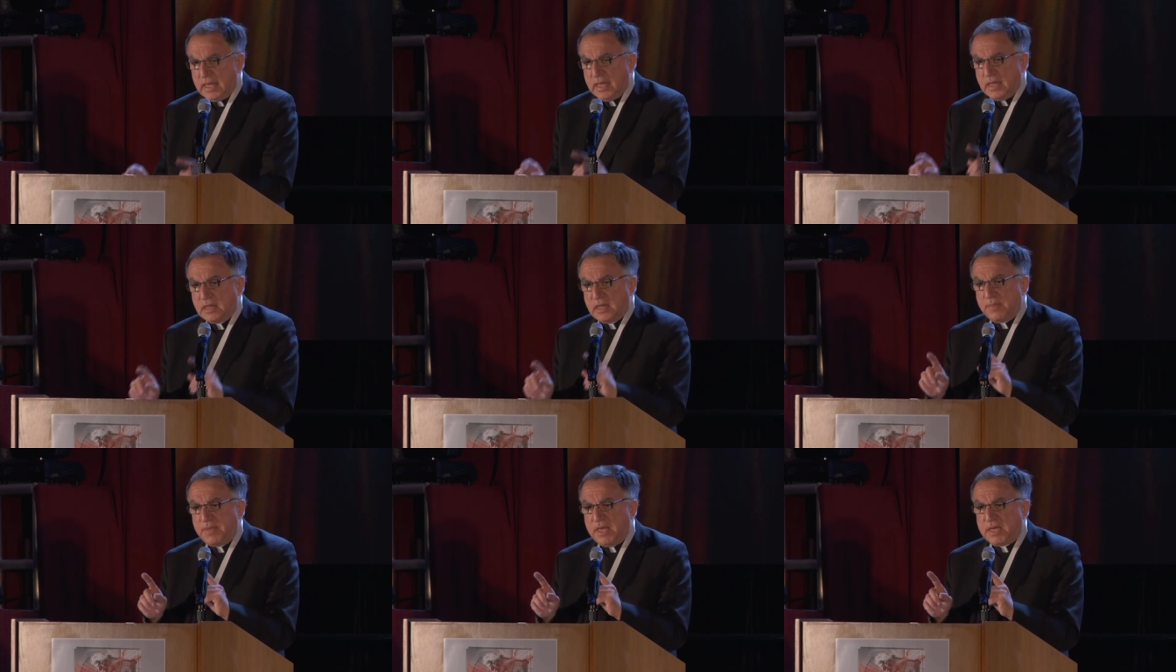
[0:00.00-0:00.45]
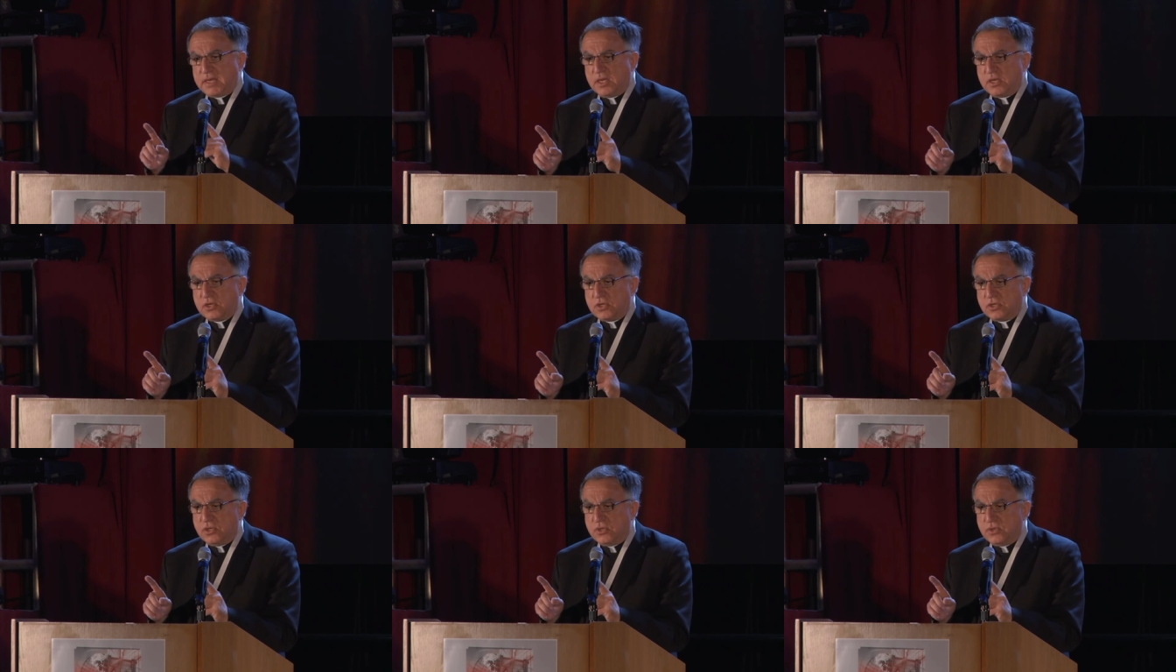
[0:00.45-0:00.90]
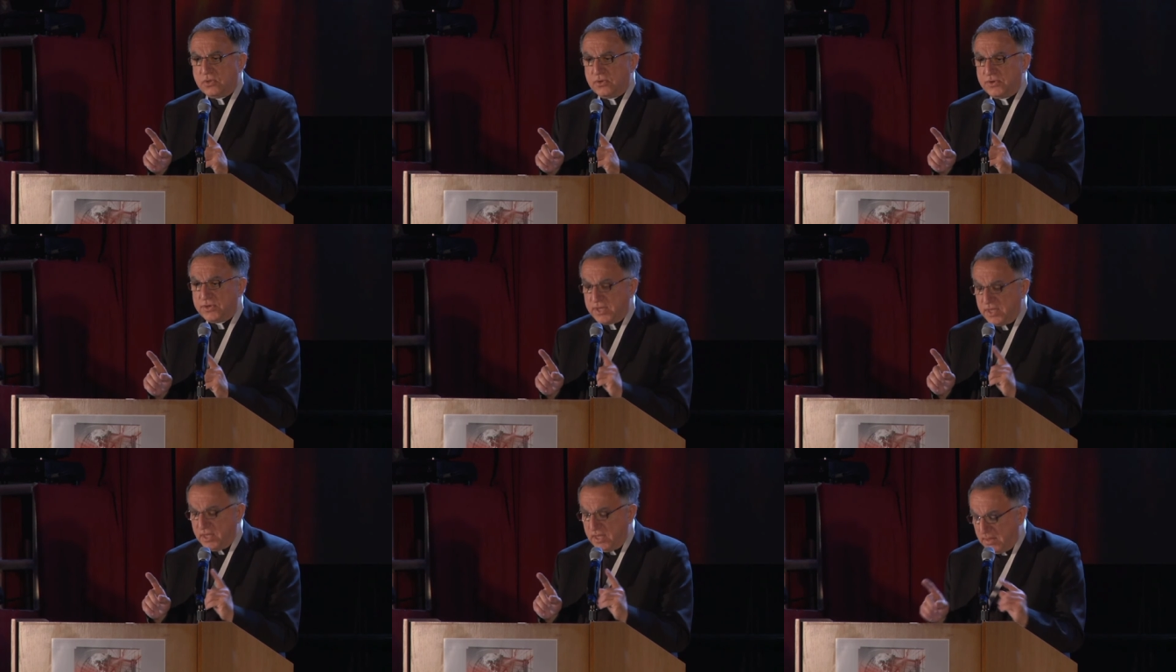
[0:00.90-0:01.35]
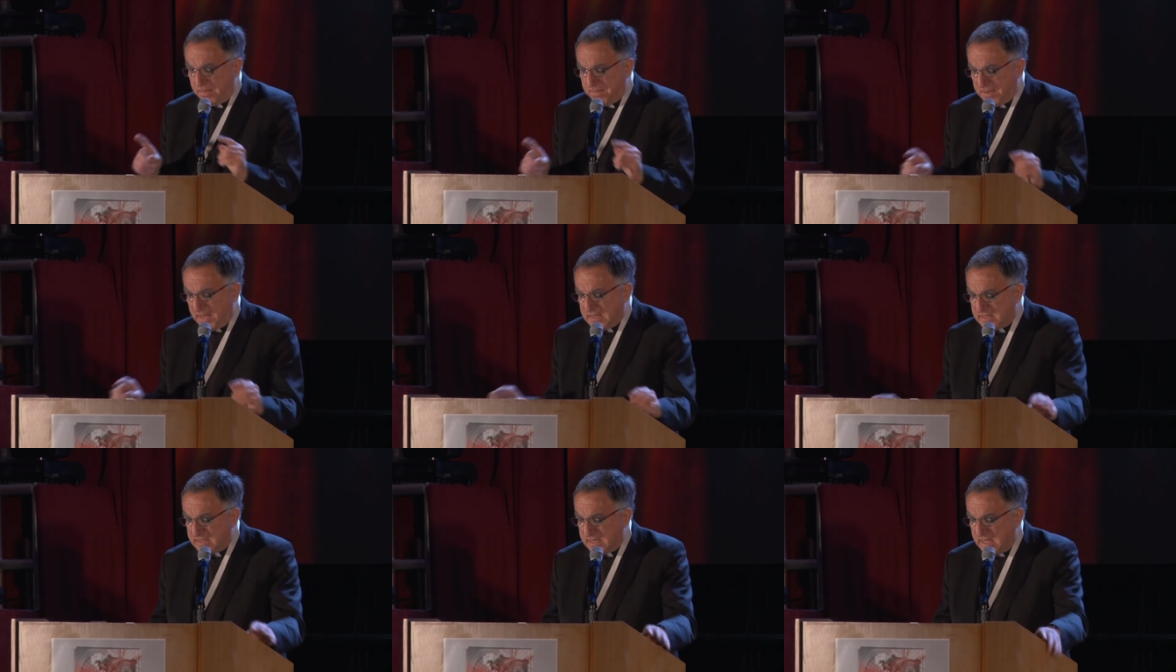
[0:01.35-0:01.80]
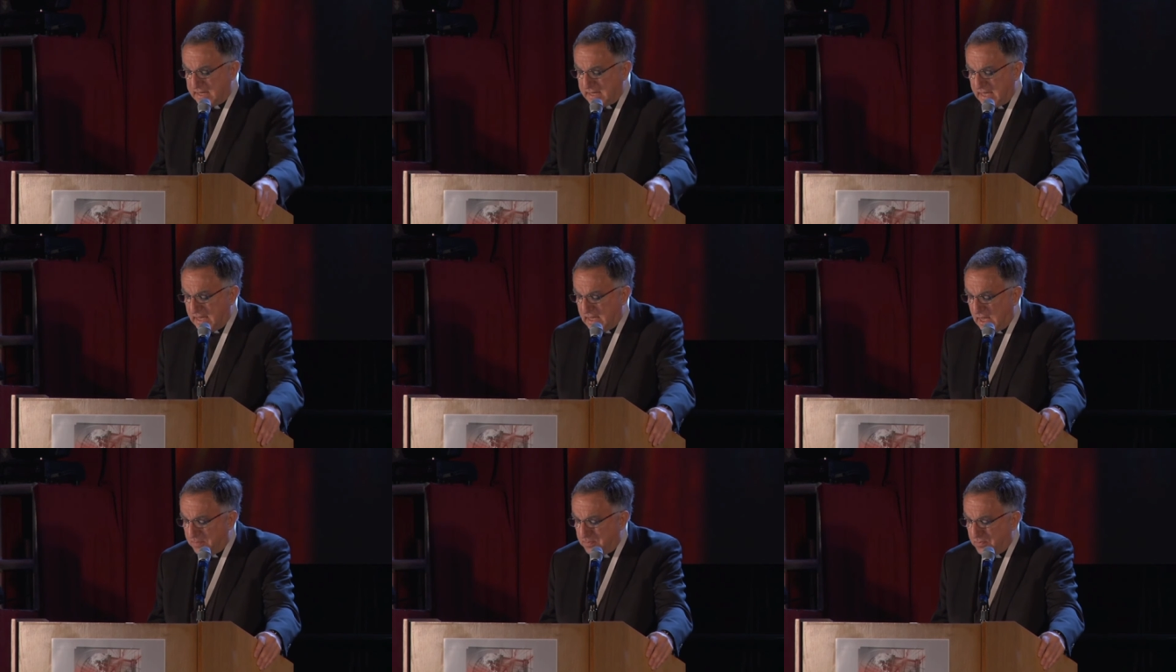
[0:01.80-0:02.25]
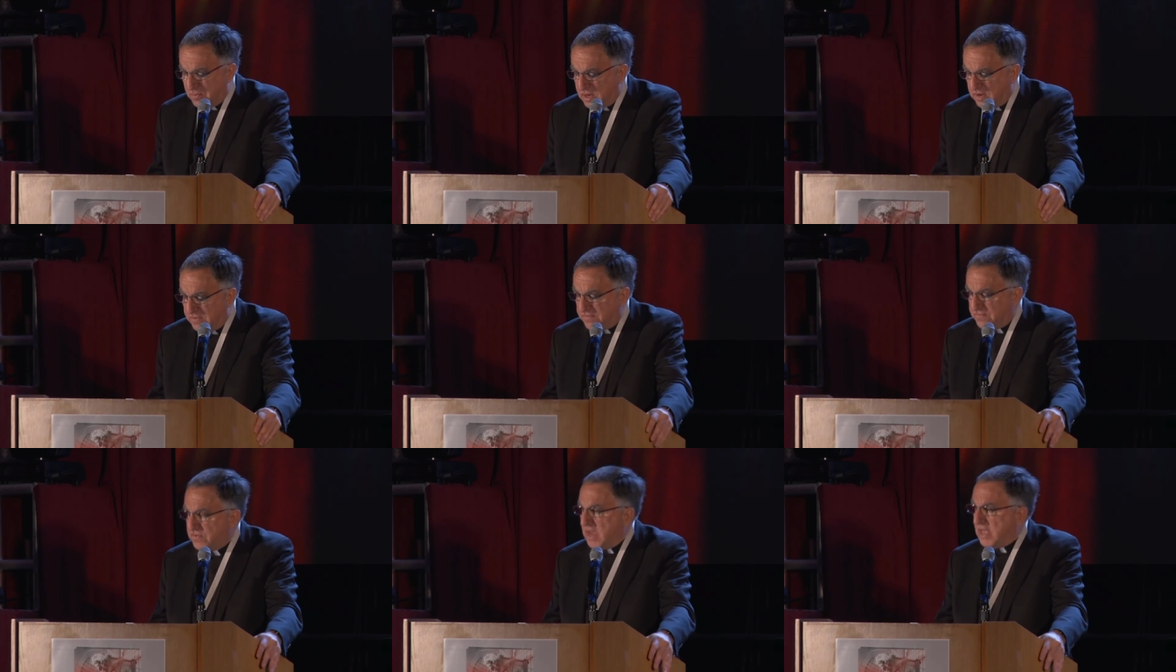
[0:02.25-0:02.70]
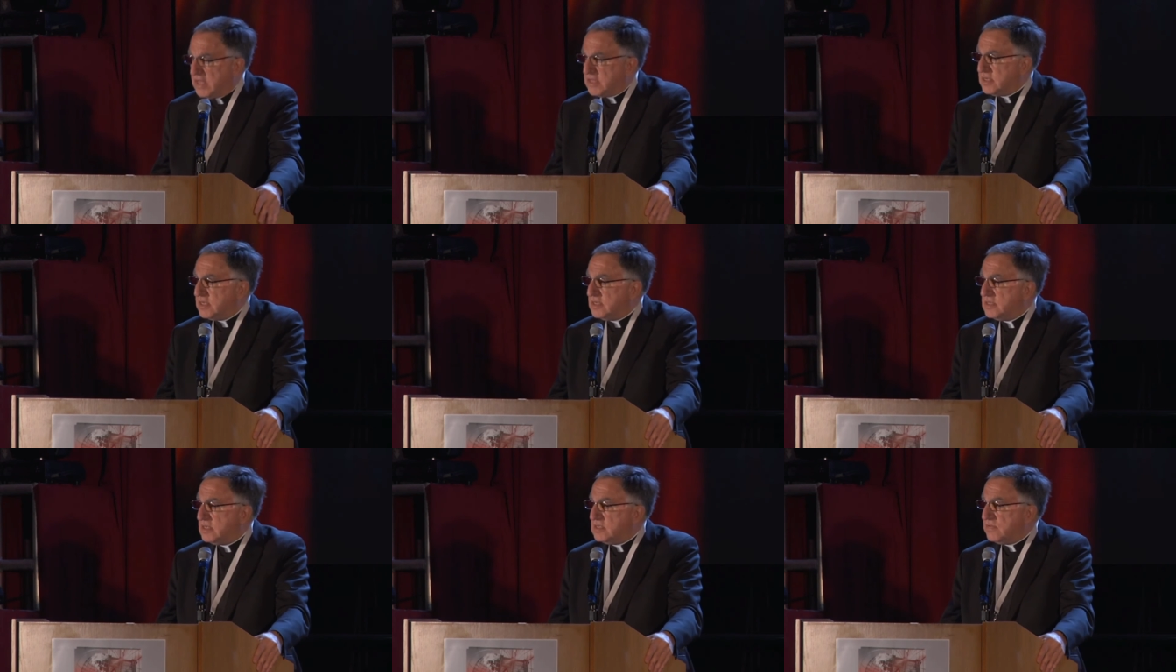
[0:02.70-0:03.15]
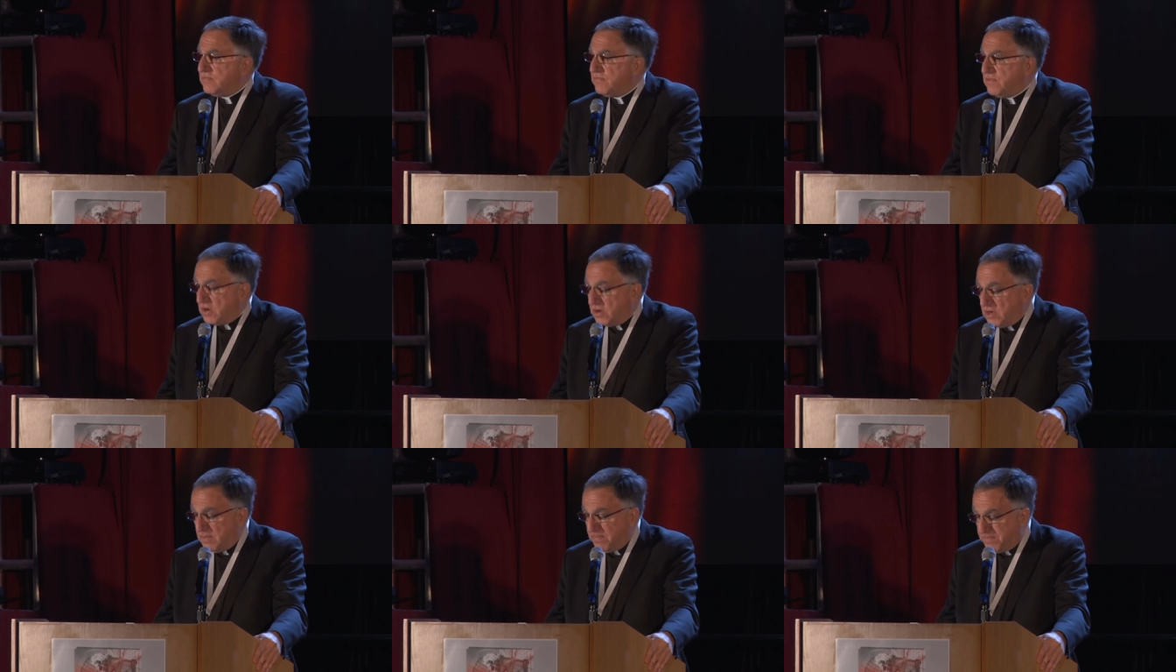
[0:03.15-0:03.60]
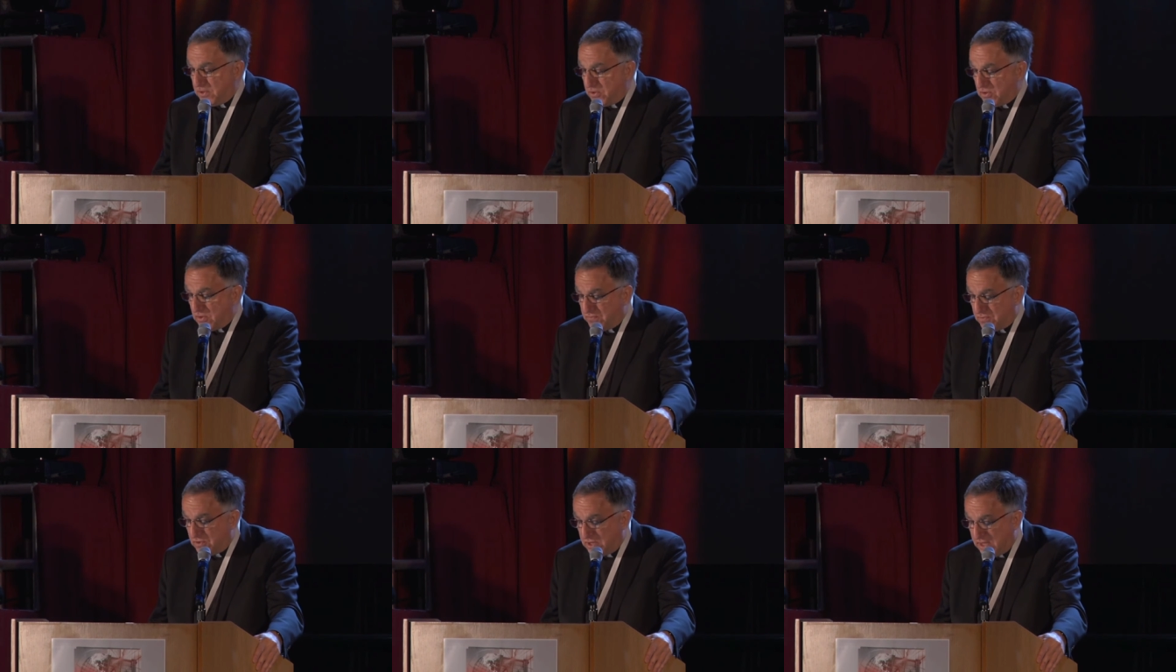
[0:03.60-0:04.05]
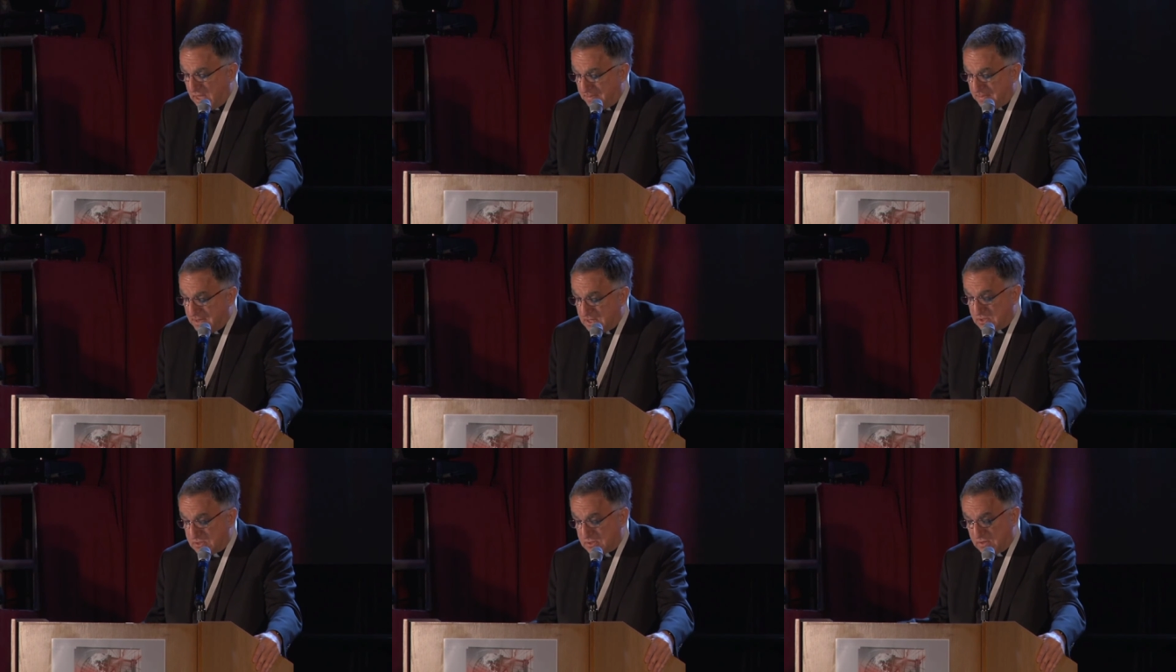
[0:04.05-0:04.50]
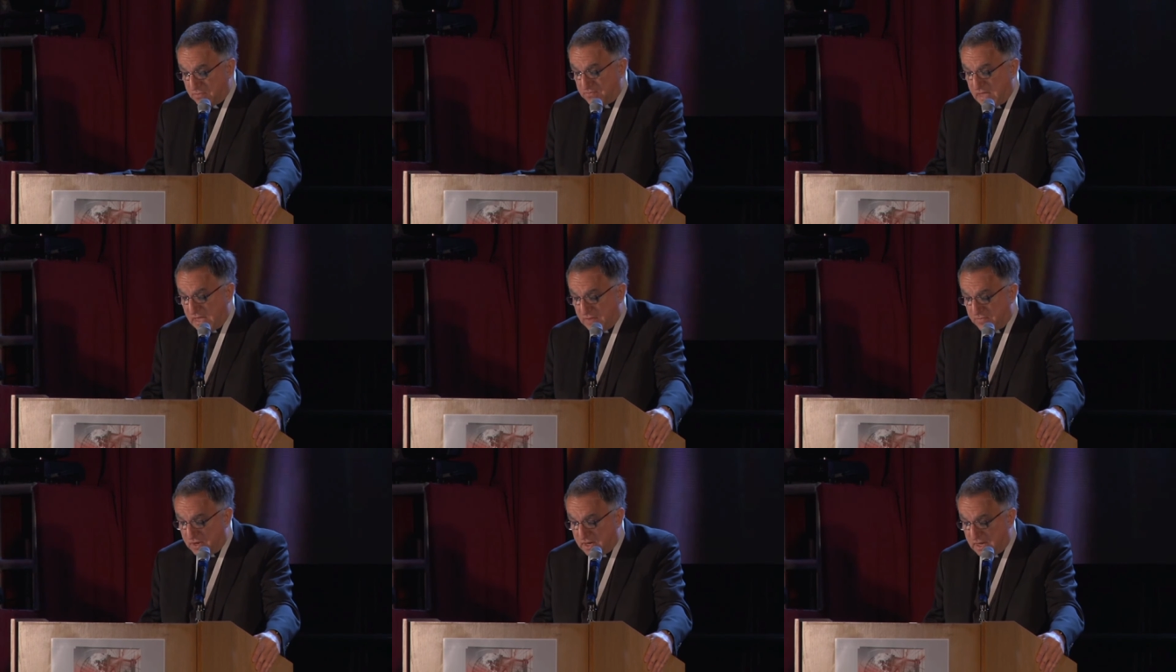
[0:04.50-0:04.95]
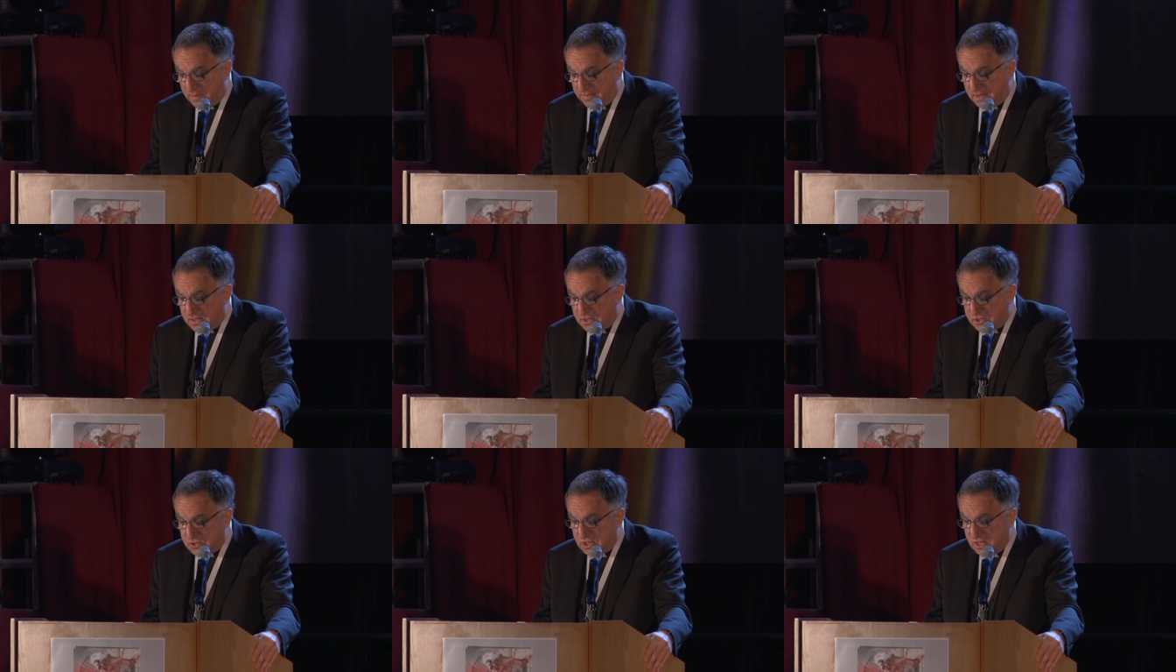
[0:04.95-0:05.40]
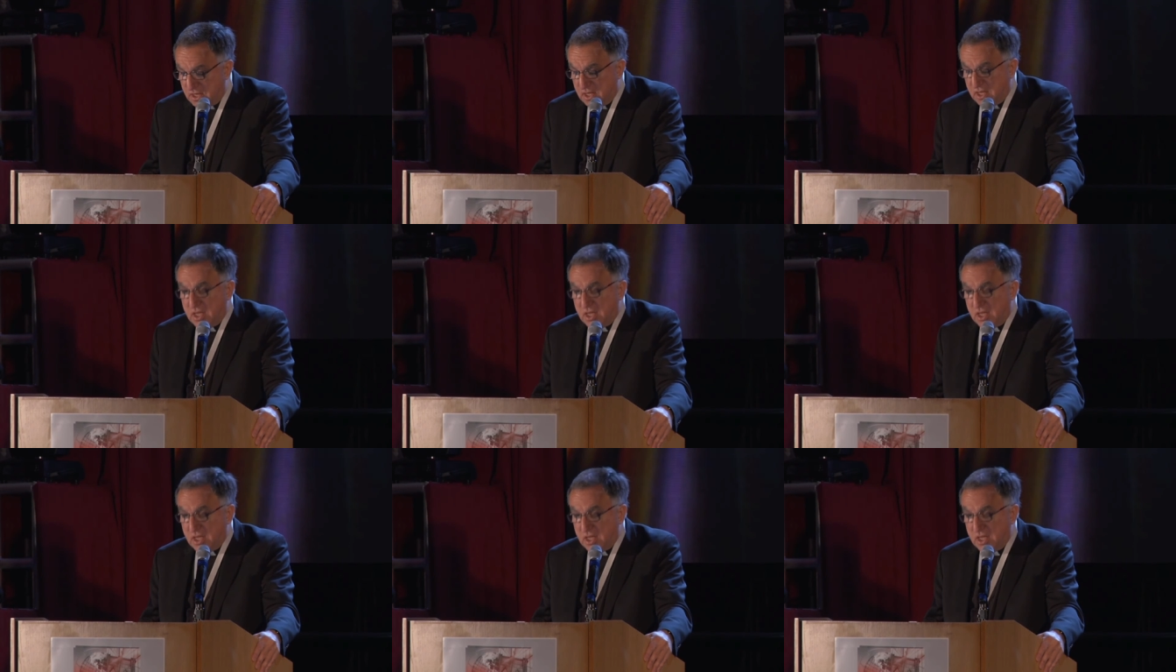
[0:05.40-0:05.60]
Let me conclude by taking up one of Francis's very beautiful images, a favorite image